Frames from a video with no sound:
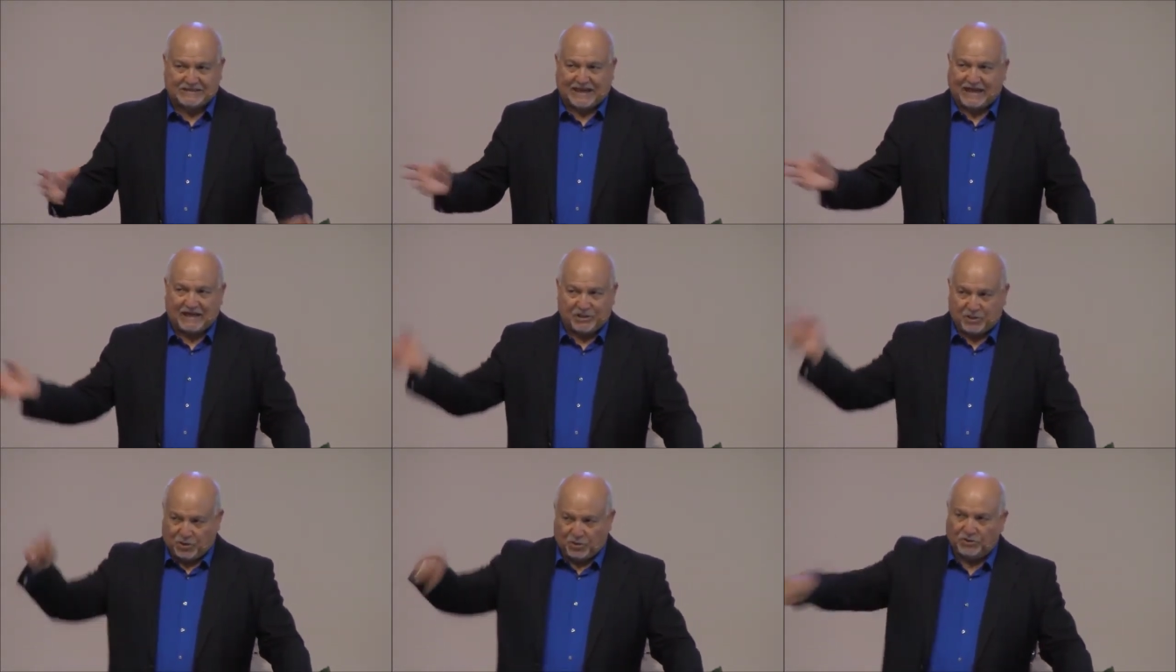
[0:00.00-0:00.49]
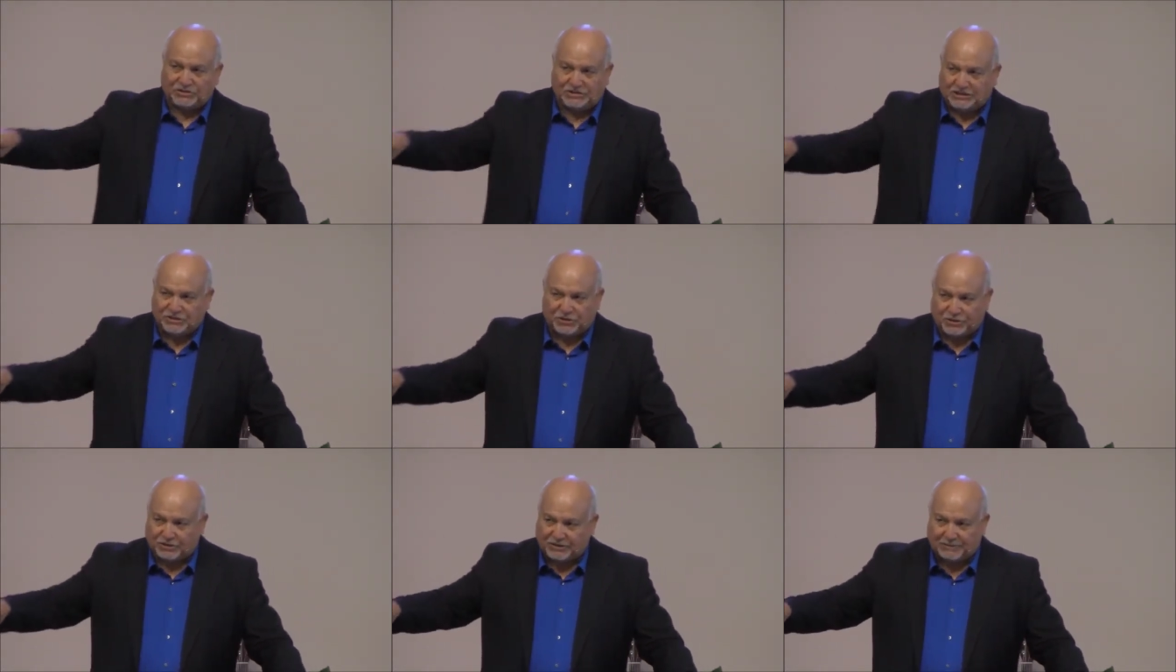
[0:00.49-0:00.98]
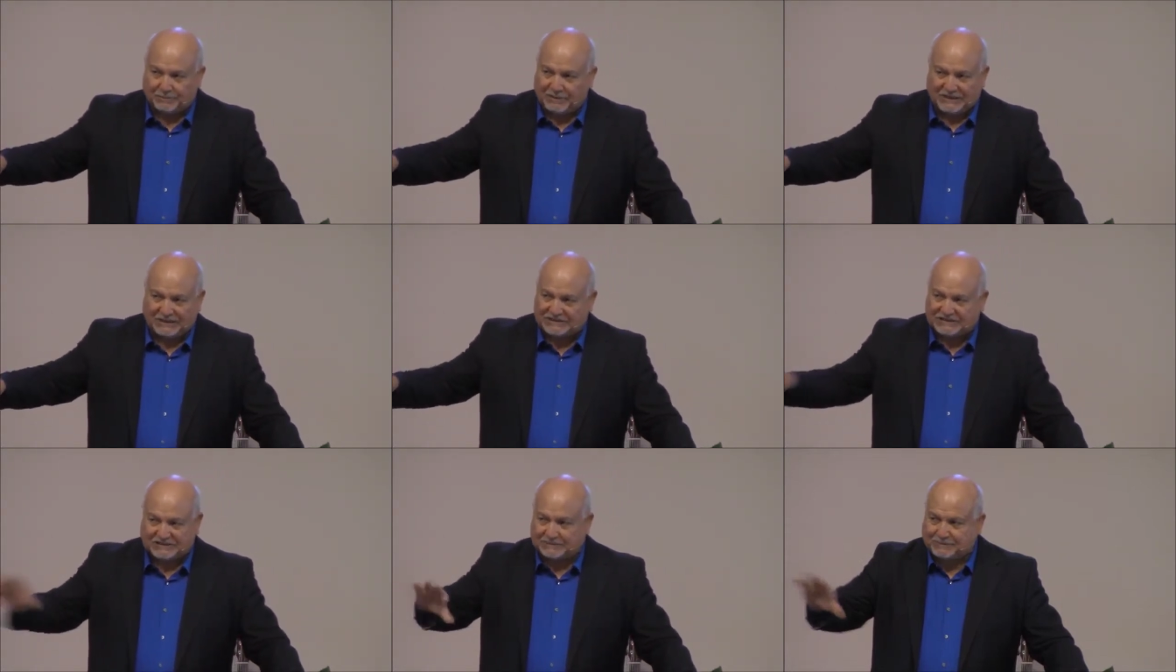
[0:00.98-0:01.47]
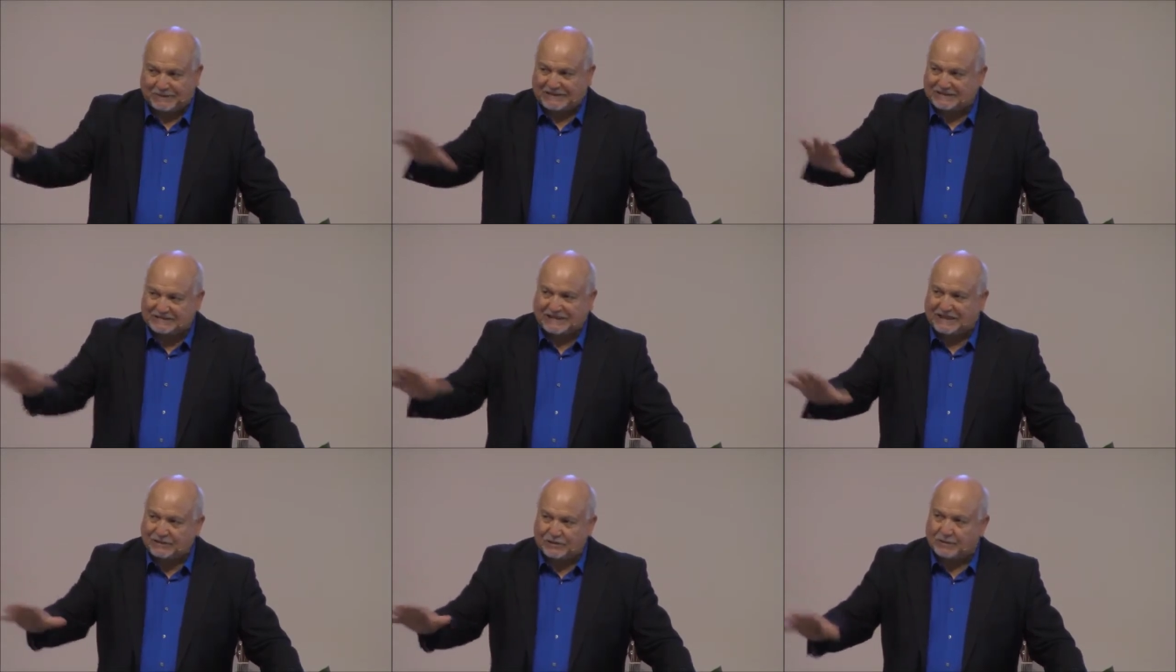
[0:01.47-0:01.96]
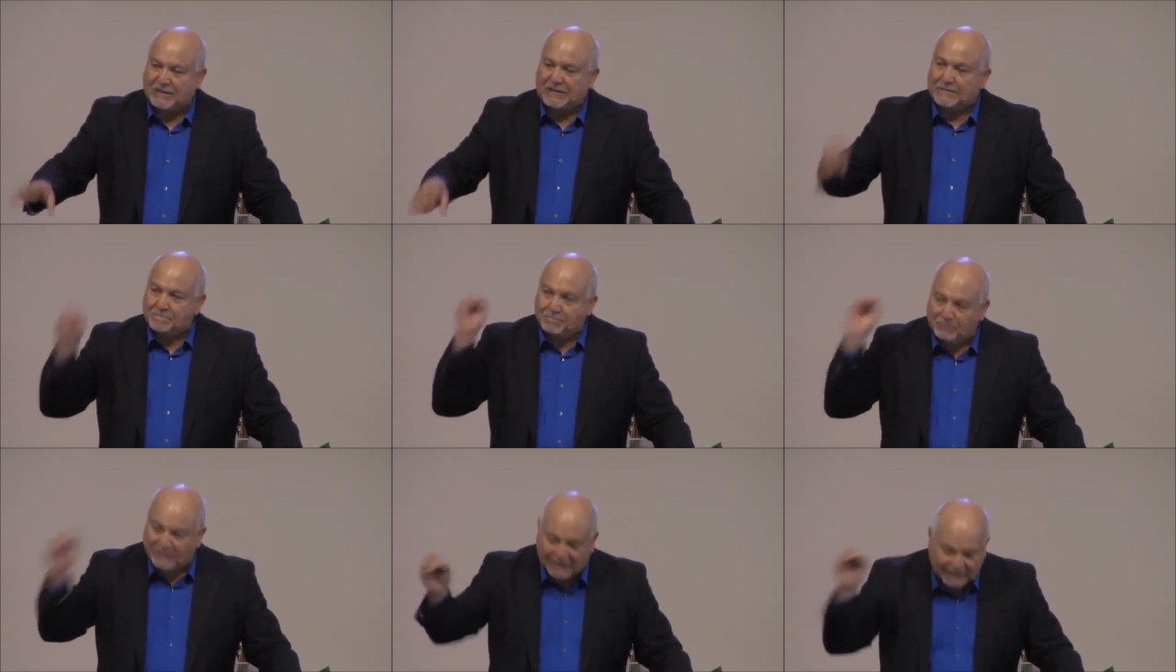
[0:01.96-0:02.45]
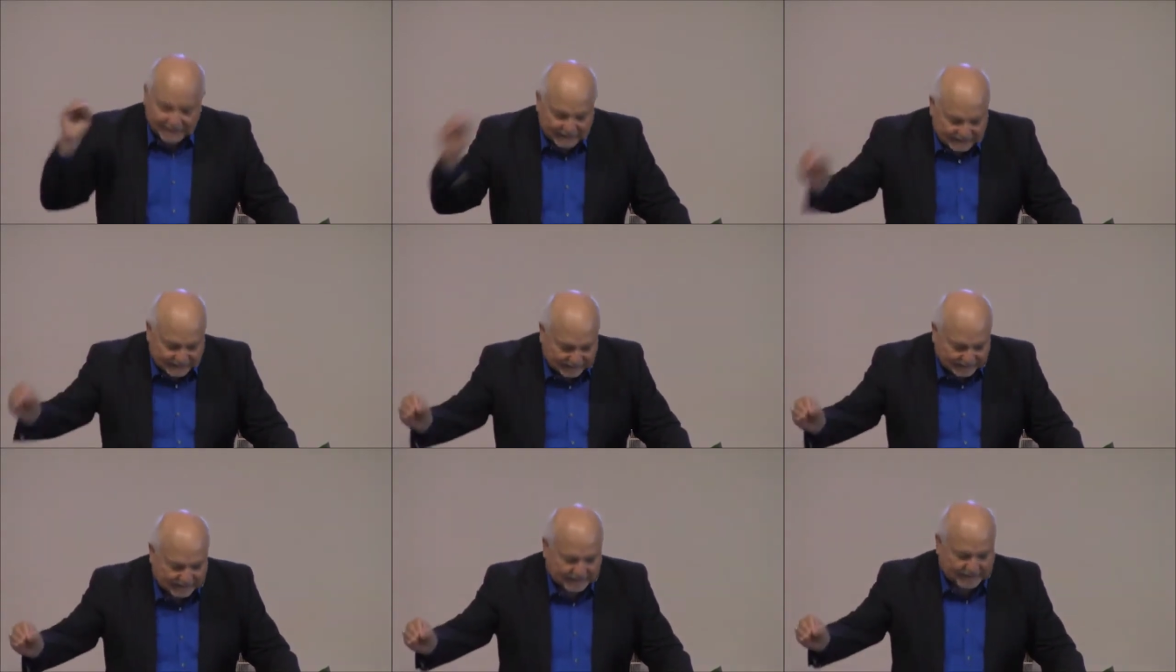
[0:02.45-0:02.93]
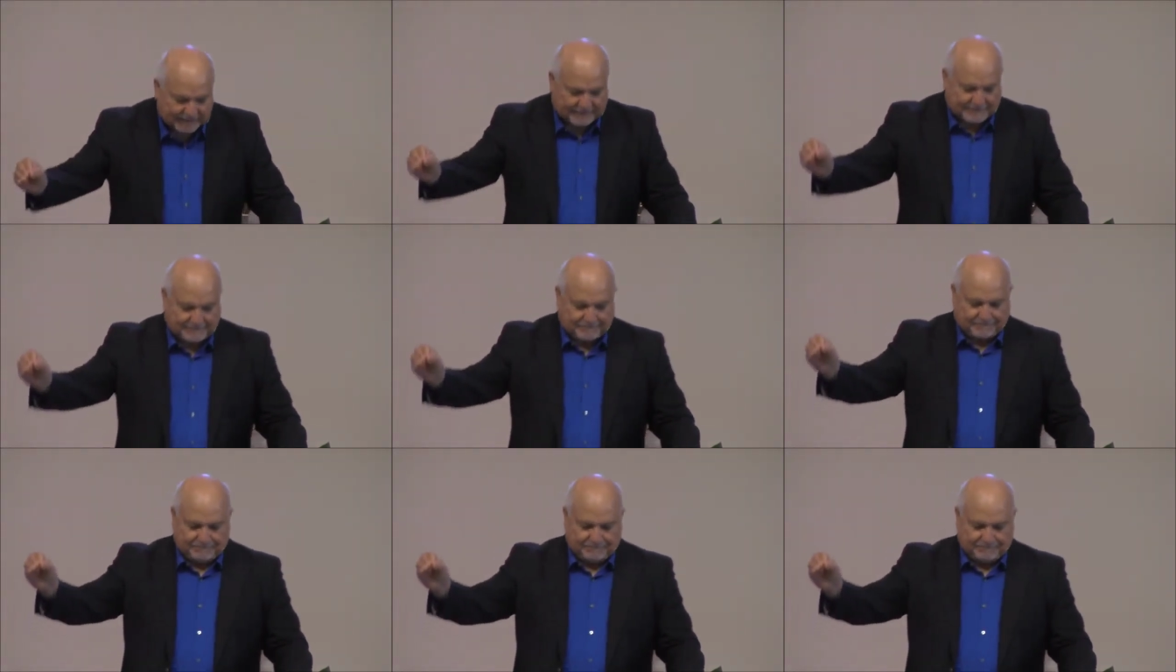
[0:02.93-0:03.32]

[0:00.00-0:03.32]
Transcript: God uses your abilities, but it's not your, my God